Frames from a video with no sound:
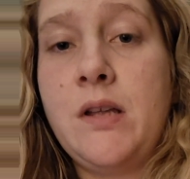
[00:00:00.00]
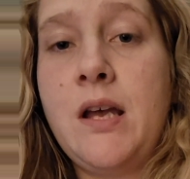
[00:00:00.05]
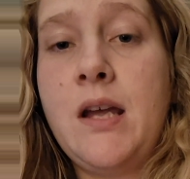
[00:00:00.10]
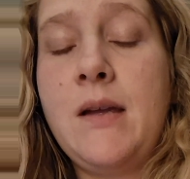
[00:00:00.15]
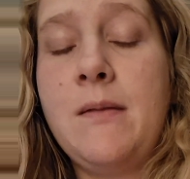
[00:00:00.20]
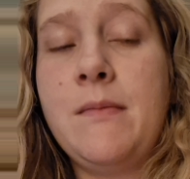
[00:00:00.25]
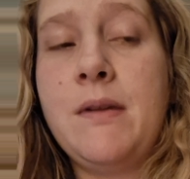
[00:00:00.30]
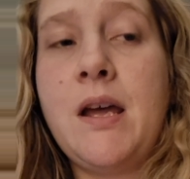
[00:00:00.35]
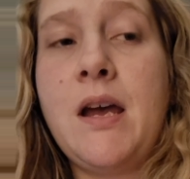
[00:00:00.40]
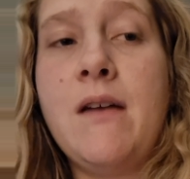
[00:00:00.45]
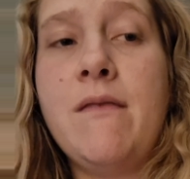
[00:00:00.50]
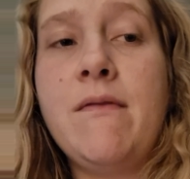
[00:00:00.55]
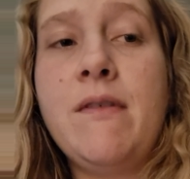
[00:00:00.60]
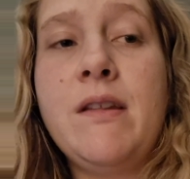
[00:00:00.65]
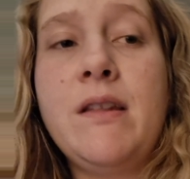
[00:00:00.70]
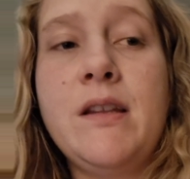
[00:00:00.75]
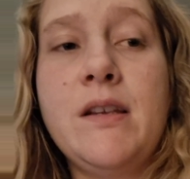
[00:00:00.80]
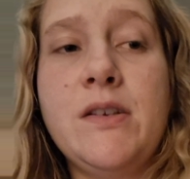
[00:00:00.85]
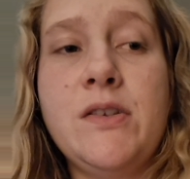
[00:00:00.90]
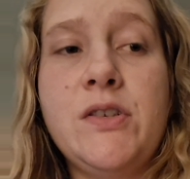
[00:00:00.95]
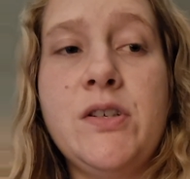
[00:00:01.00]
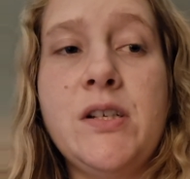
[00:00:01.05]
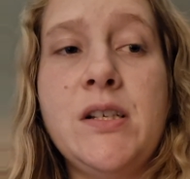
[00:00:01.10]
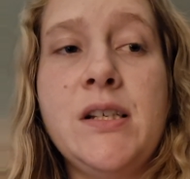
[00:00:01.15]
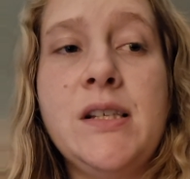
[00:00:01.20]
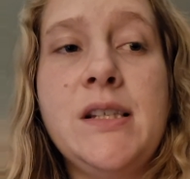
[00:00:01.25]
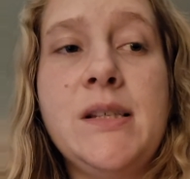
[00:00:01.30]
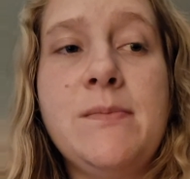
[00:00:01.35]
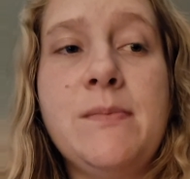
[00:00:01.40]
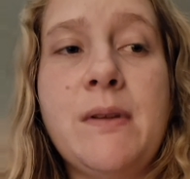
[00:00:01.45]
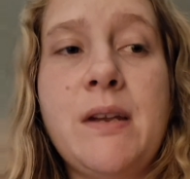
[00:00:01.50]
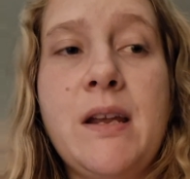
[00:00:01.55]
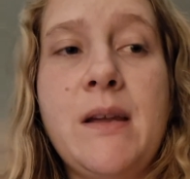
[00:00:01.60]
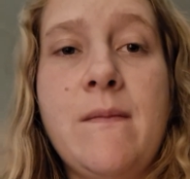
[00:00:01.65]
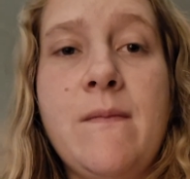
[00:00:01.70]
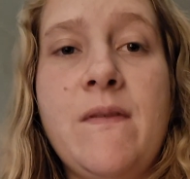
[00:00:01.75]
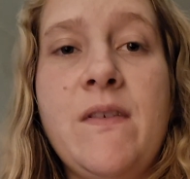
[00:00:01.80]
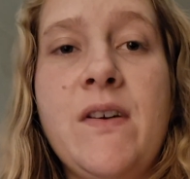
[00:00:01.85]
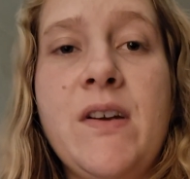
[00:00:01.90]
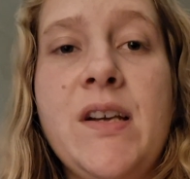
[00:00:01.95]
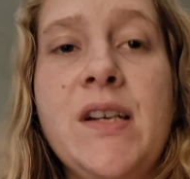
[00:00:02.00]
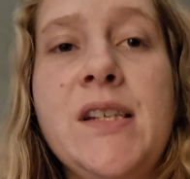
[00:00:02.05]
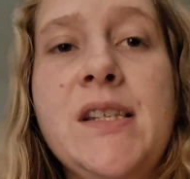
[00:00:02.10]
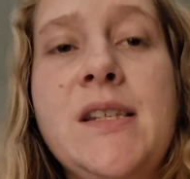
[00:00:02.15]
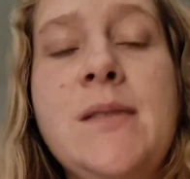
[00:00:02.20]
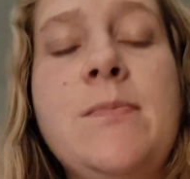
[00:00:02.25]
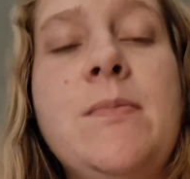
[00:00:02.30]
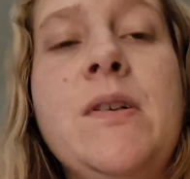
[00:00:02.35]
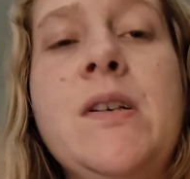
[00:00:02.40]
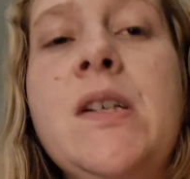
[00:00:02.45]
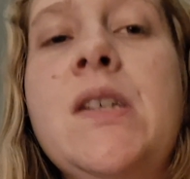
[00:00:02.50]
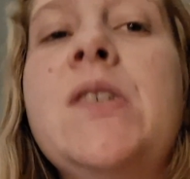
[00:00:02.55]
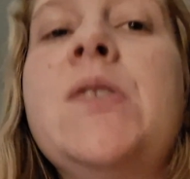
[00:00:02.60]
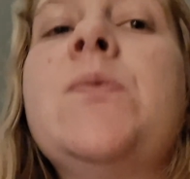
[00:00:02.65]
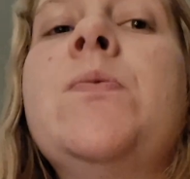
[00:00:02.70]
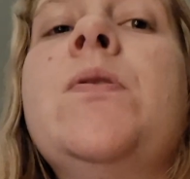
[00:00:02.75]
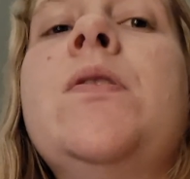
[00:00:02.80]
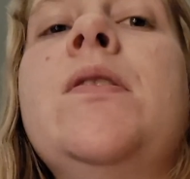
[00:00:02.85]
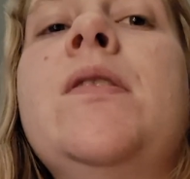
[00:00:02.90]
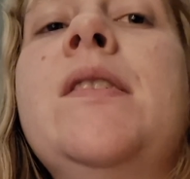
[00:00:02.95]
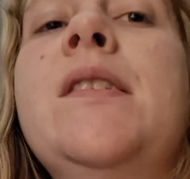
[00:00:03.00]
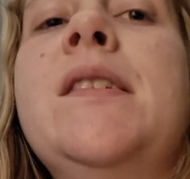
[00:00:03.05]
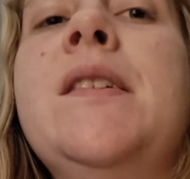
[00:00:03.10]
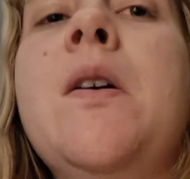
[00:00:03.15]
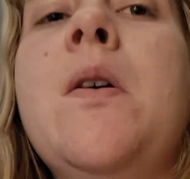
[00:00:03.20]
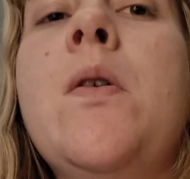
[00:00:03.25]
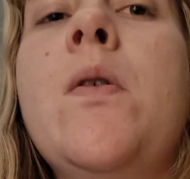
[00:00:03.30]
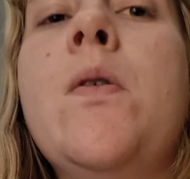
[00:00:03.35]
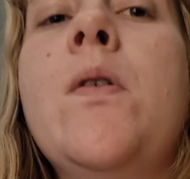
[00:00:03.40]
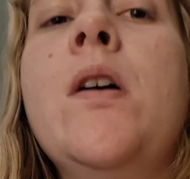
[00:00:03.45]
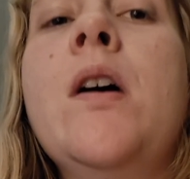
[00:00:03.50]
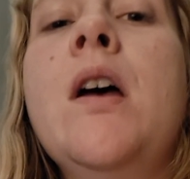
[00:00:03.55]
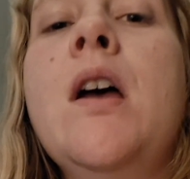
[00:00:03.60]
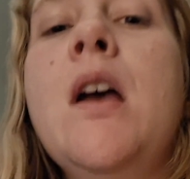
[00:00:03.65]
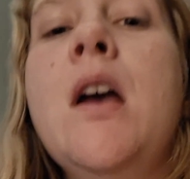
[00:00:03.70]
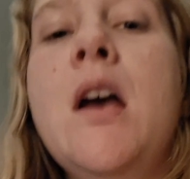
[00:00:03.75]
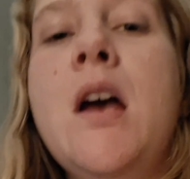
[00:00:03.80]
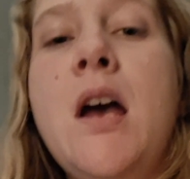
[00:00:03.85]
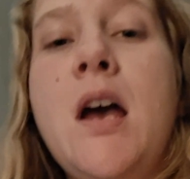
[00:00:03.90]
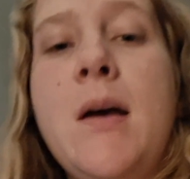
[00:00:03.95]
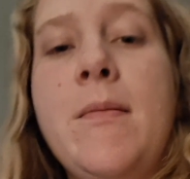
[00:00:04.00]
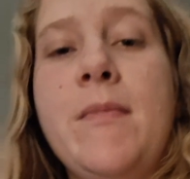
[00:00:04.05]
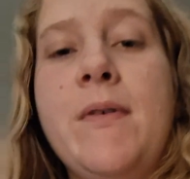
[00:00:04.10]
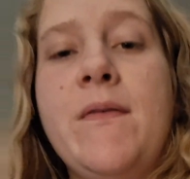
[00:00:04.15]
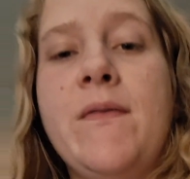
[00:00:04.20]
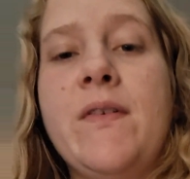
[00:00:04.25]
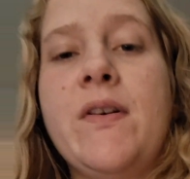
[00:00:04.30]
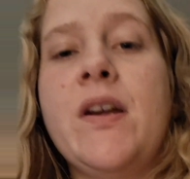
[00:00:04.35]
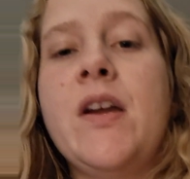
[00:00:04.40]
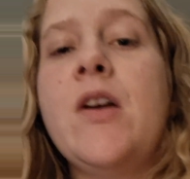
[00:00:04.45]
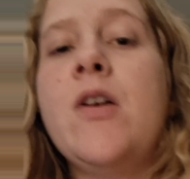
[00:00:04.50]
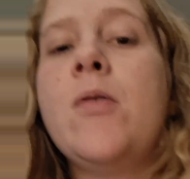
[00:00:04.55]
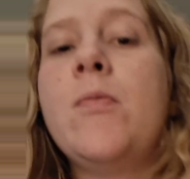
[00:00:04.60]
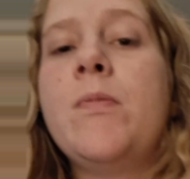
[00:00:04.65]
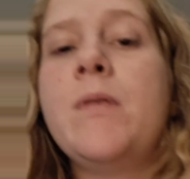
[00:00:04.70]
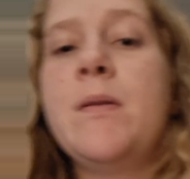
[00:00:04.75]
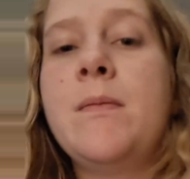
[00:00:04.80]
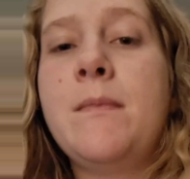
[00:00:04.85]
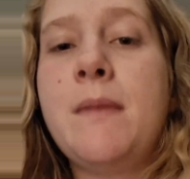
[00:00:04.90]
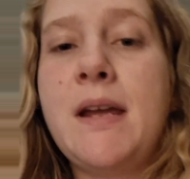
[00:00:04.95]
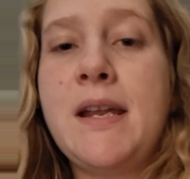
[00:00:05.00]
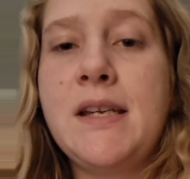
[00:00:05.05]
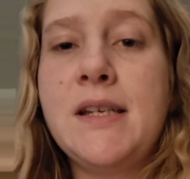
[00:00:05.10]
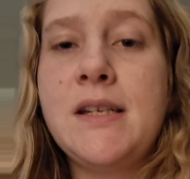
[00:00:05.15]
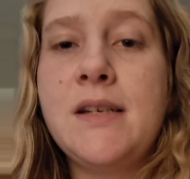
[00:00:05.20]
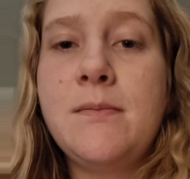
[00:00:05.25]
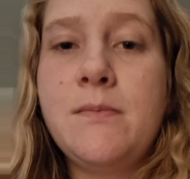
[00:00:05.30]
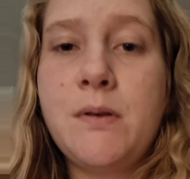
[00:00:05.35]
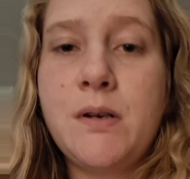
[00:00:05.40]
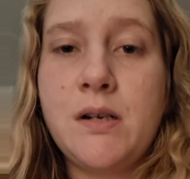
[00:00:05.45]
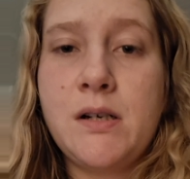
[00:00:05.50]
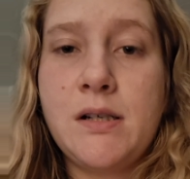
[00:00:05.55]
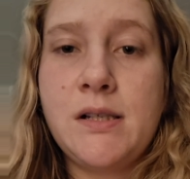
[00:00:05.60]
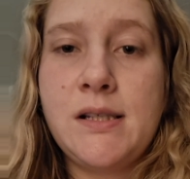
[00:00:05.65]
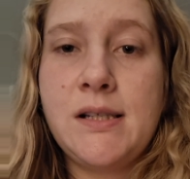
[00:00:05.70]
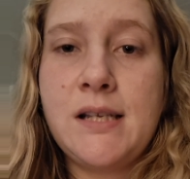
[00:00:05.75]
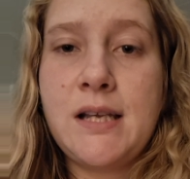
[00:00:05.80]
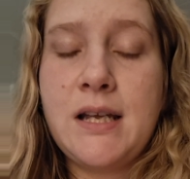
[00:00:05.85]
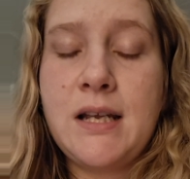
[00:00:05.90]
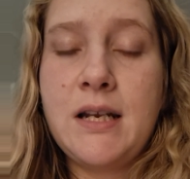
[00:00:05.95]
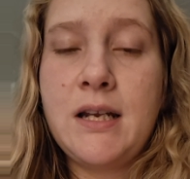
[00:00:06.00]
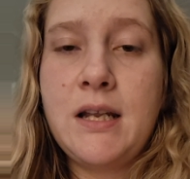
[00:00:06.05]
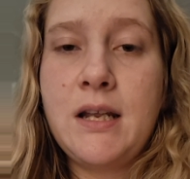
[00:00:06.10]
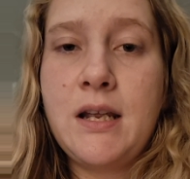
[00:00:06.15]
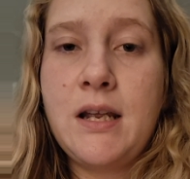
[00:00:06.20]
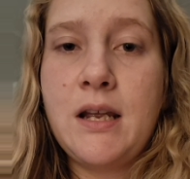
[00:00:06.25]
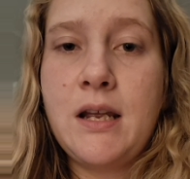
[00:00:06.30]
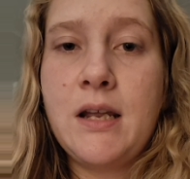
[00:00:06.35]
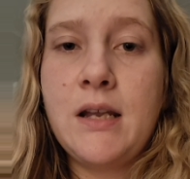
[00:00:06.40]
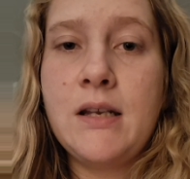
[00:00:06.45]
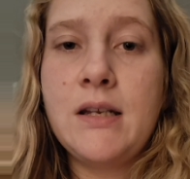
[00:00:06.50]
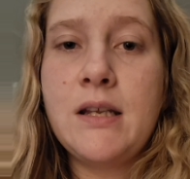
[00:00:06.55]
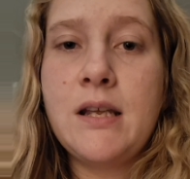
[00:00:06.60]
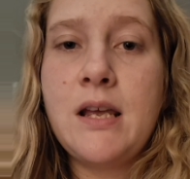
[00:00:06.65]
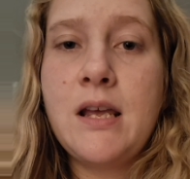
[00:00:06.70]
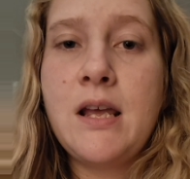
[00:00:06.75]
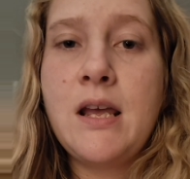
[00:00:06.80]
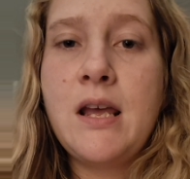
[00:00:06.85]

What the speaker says: I am not religious, but I am very spiritual. So I'm a very open-minded person. And